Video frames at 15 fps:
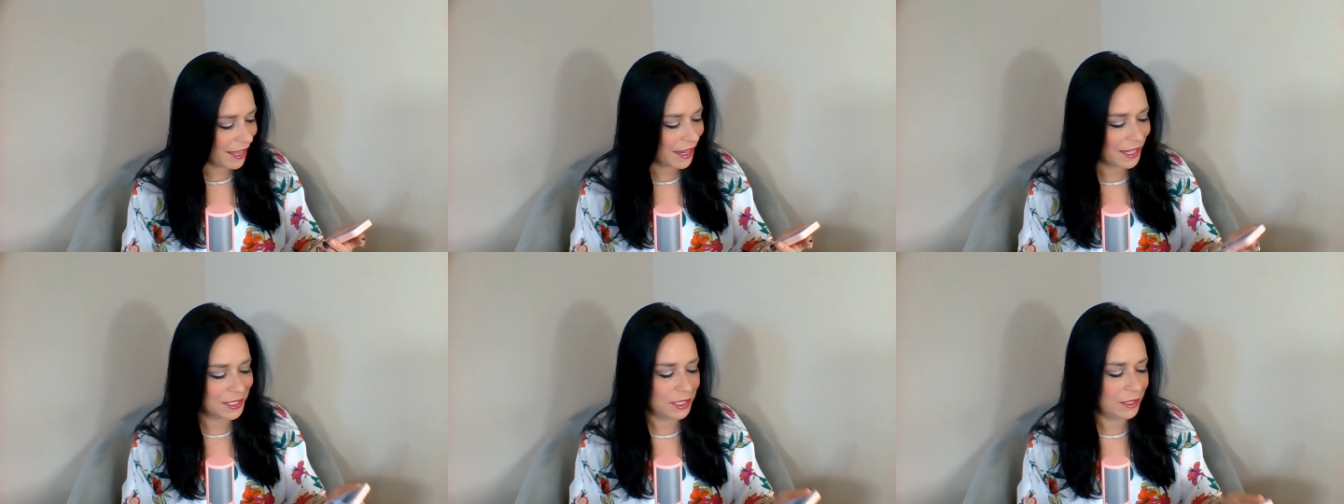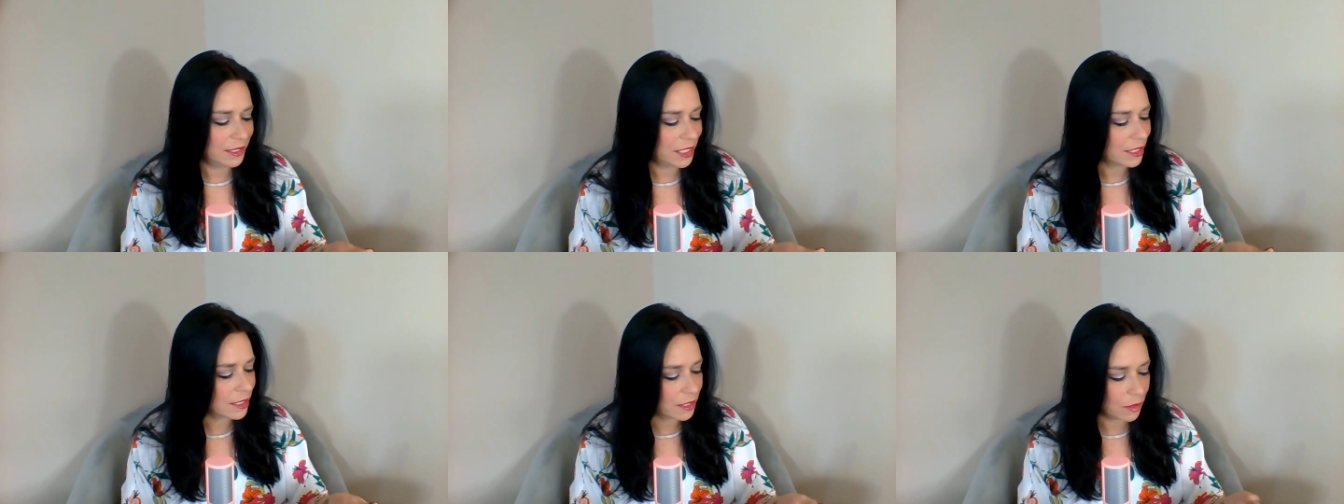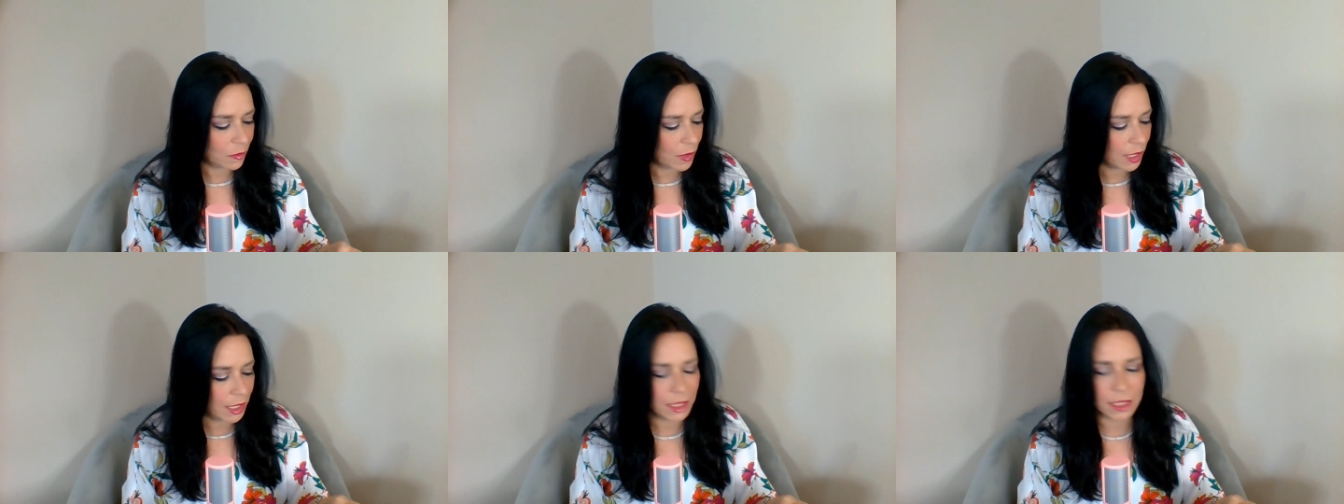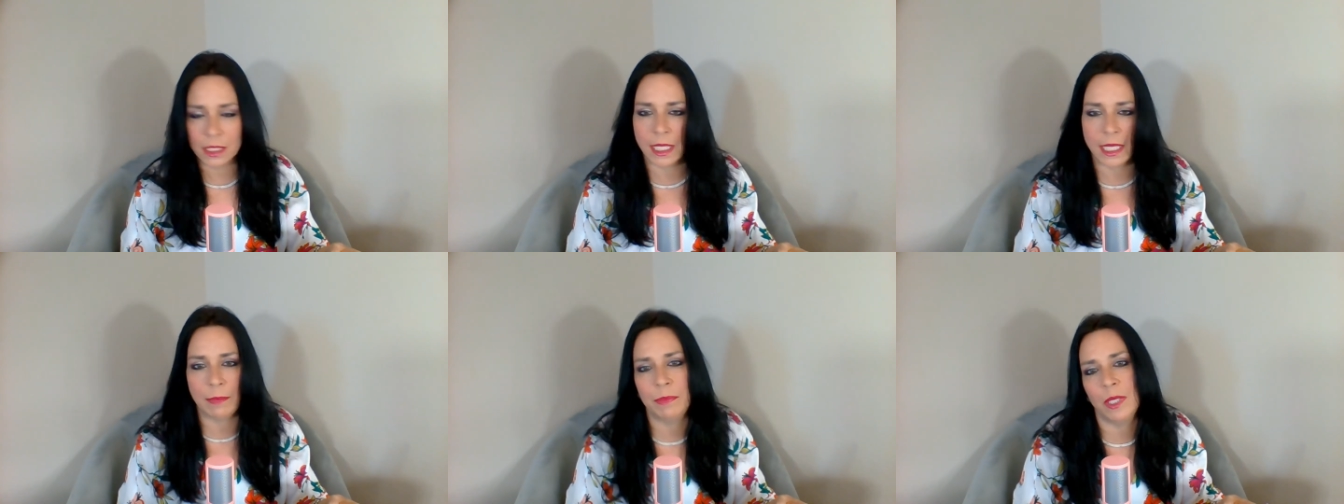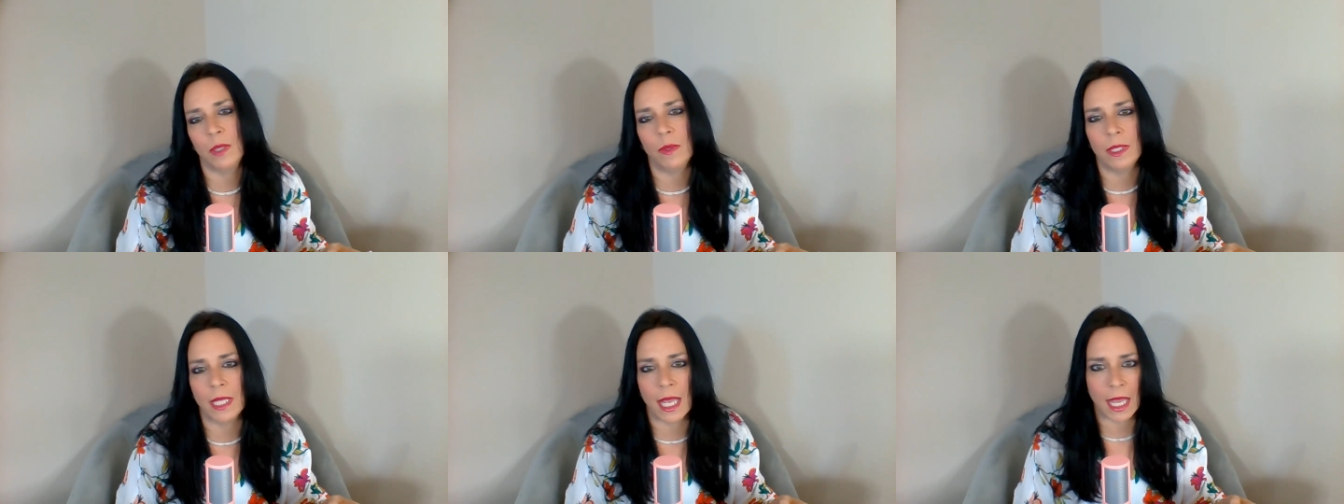I just don't want to keep
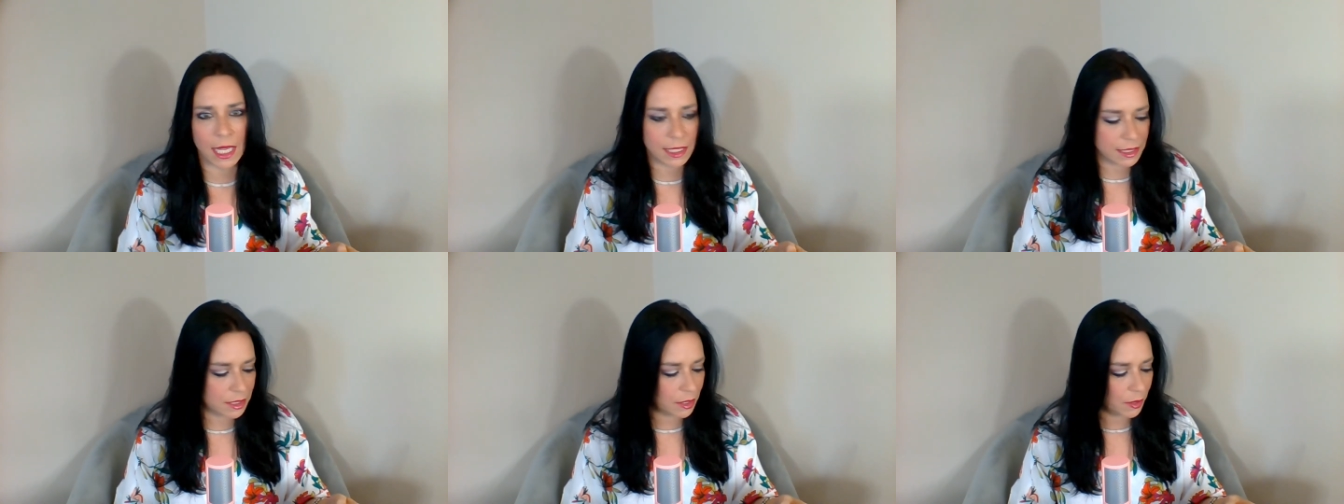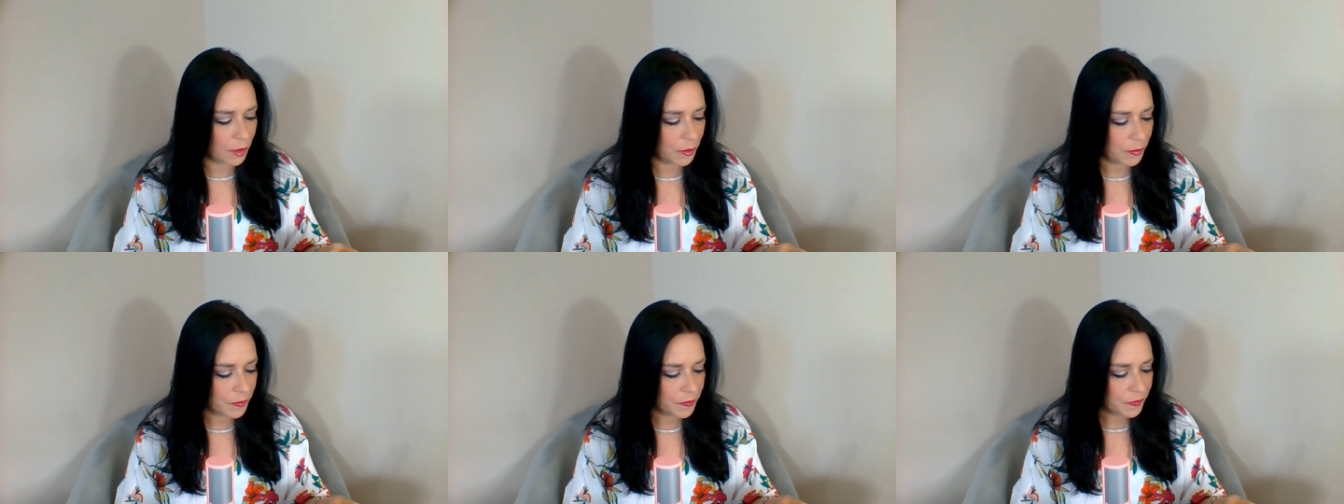doing that. So